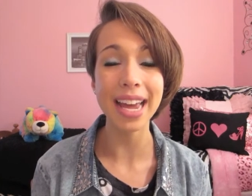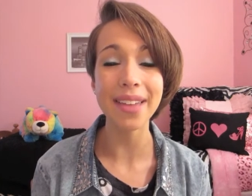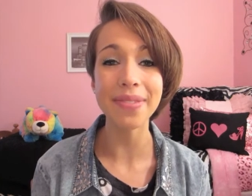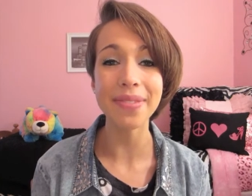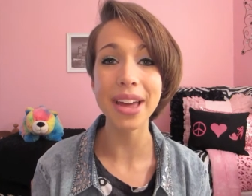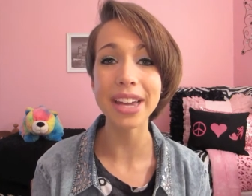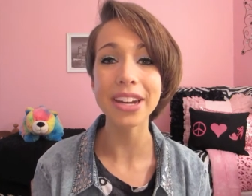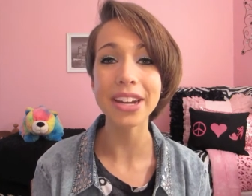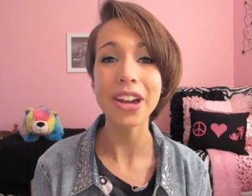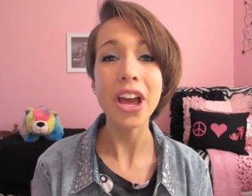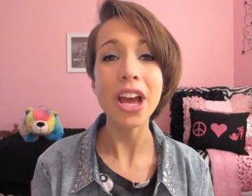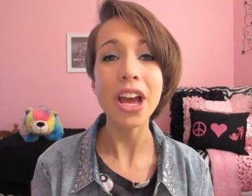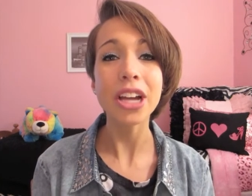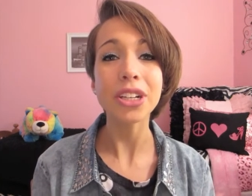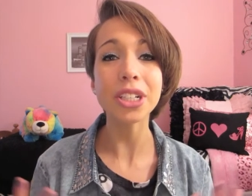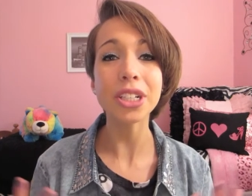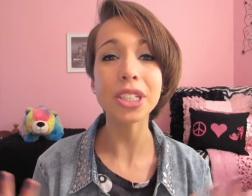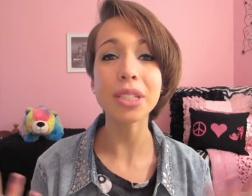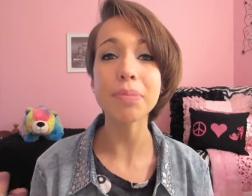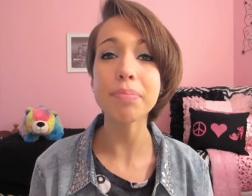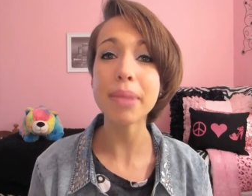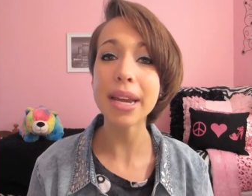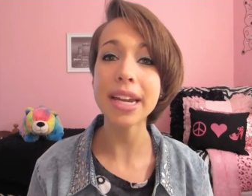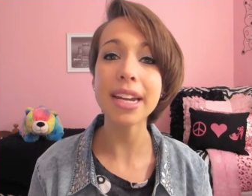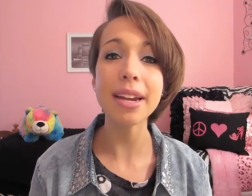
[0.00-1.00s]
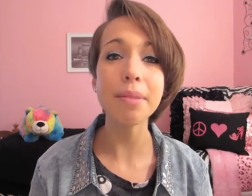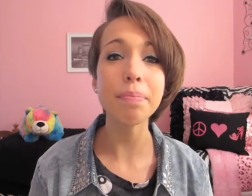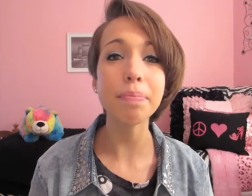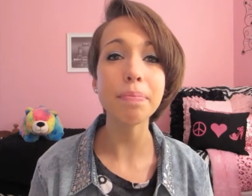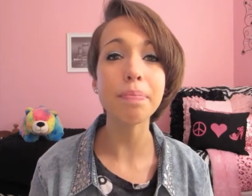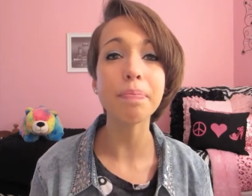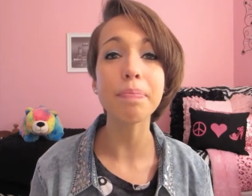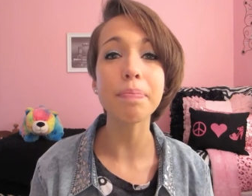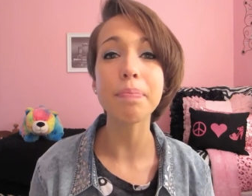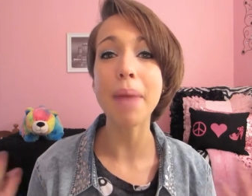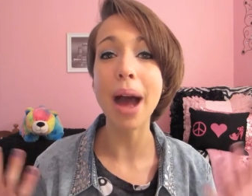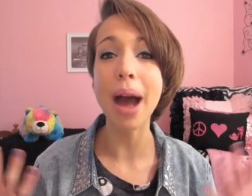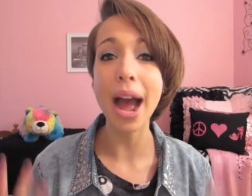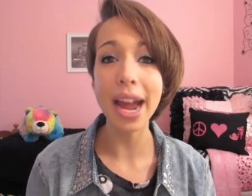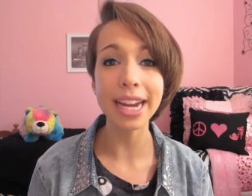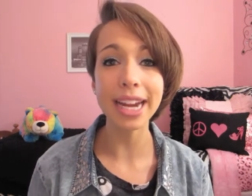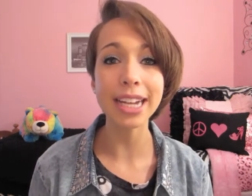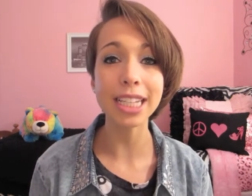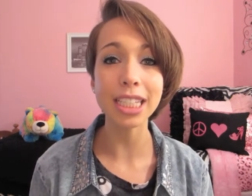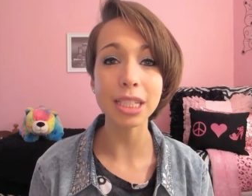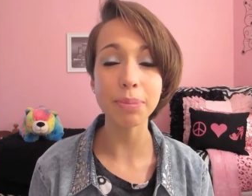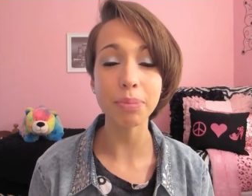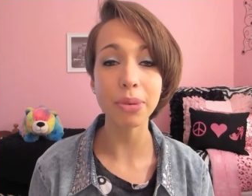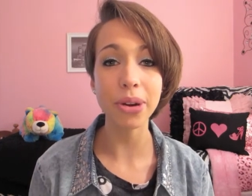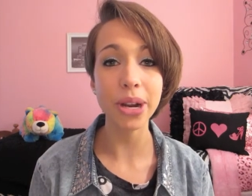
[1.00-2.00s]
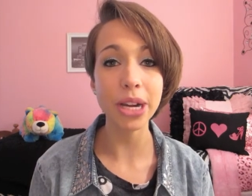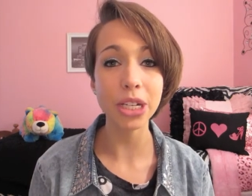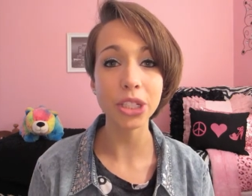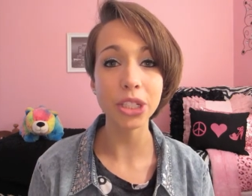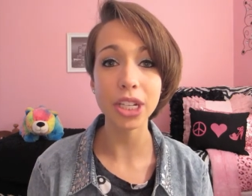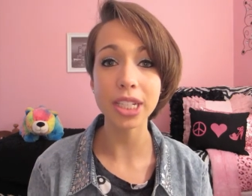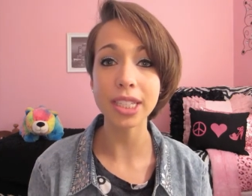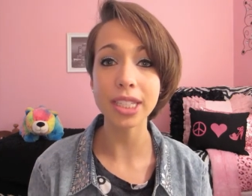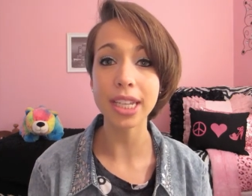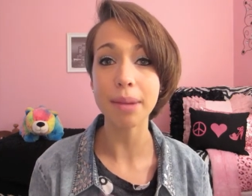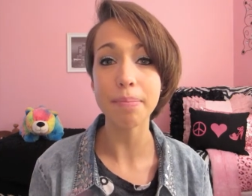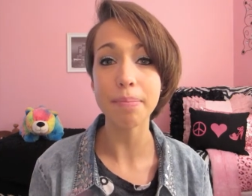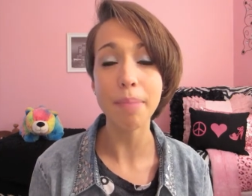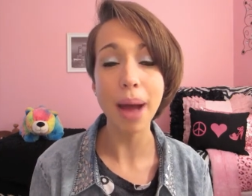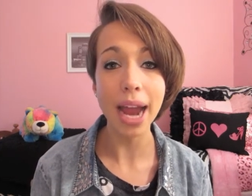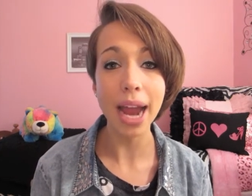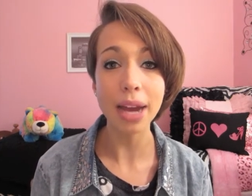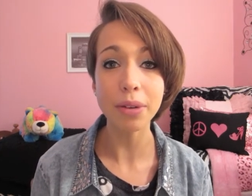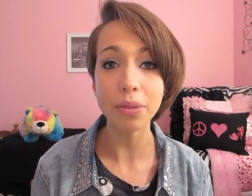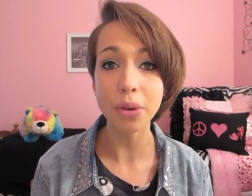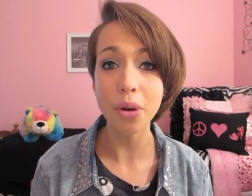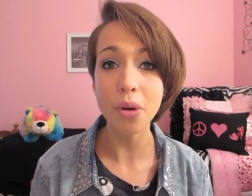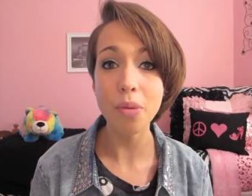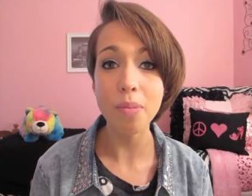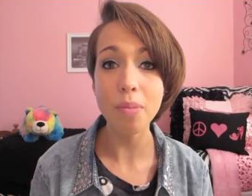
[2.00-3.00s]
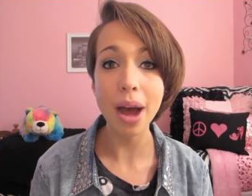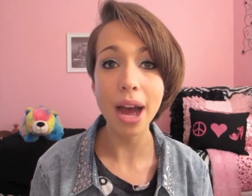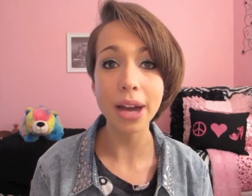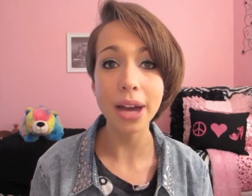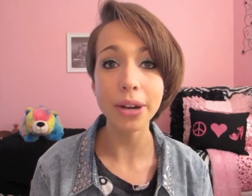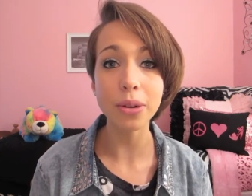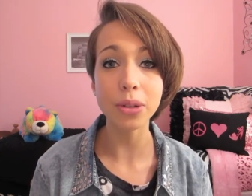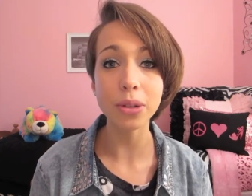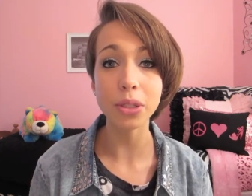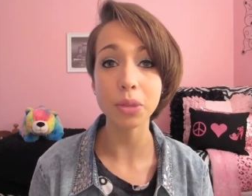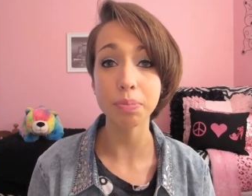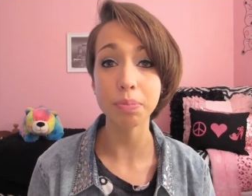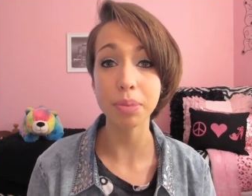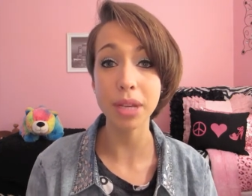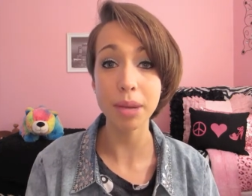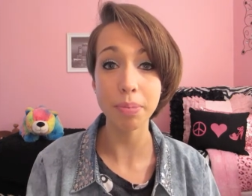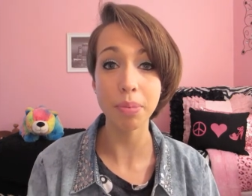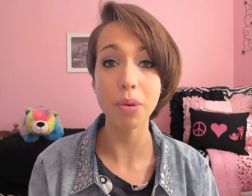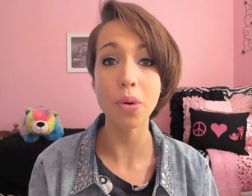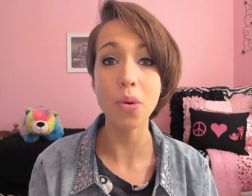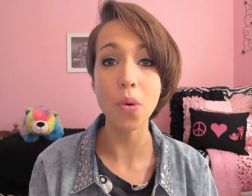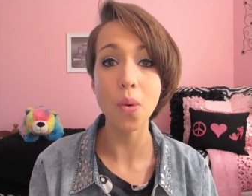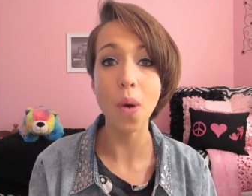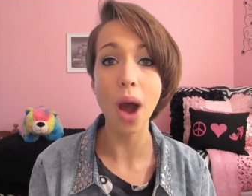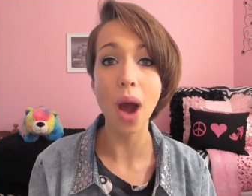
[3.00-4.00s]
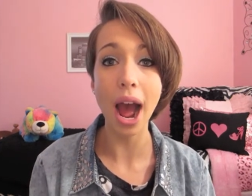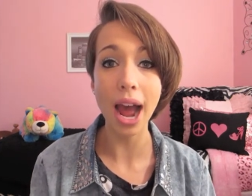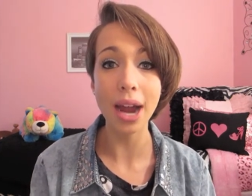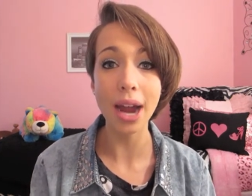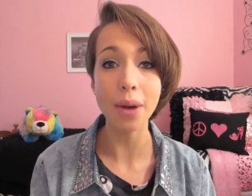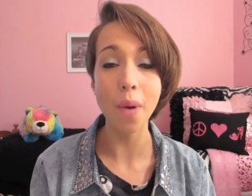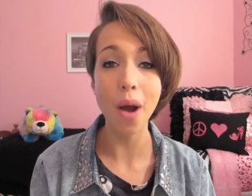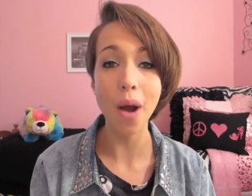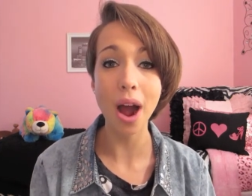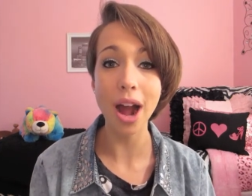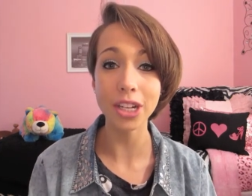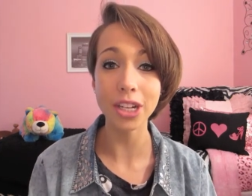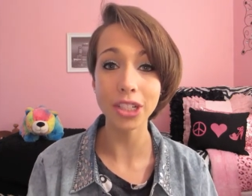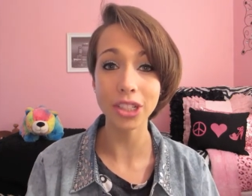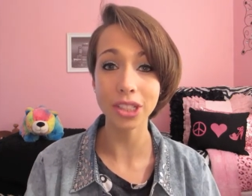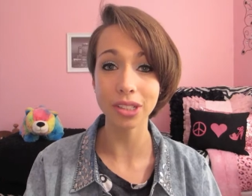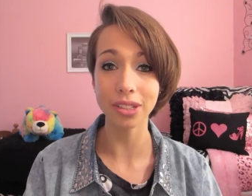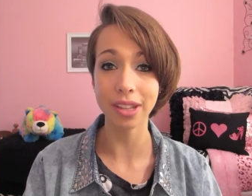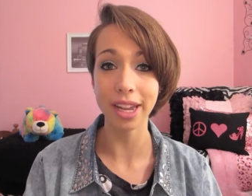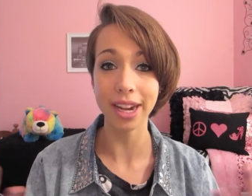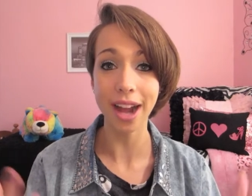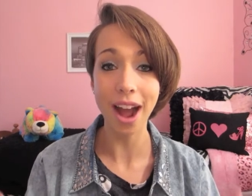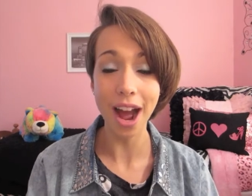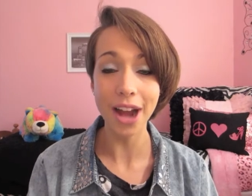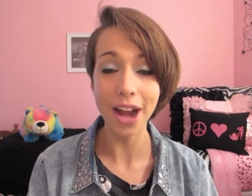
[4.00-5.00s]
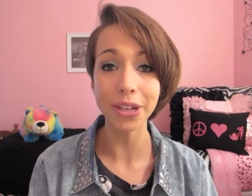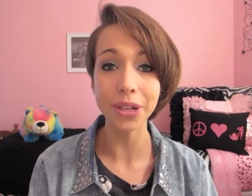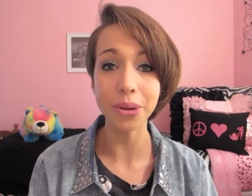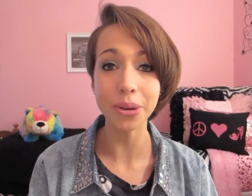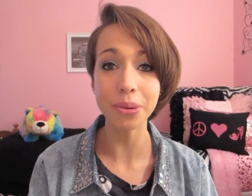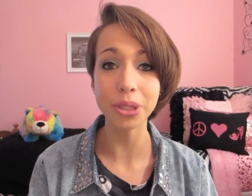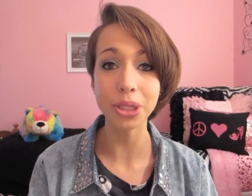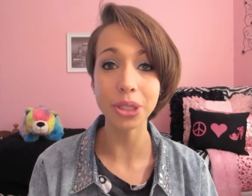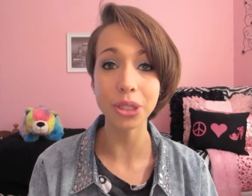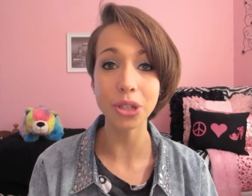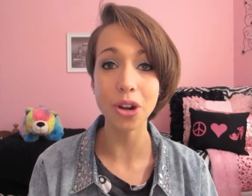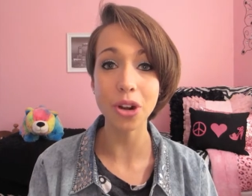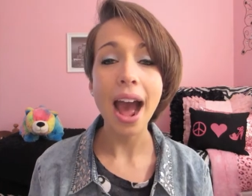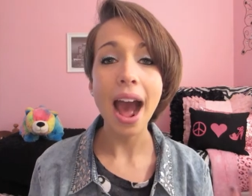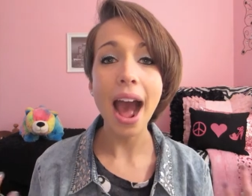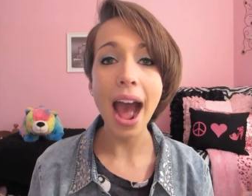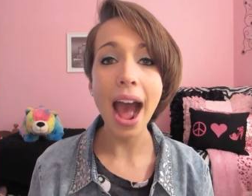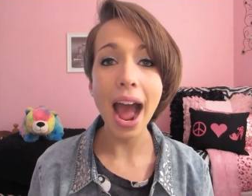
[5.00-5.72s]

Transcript: And then just meeting my inspirations, like my role models, people who I watched, like on YouTube.